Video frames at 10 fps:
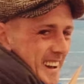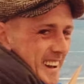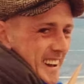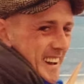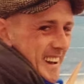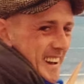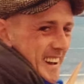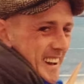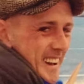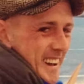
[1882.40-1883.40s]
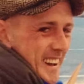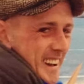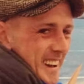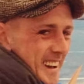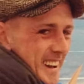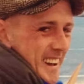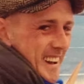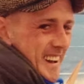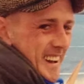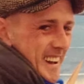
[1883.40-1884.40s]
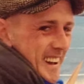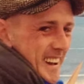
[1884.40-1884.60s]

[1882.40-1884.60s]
Nobody speaks.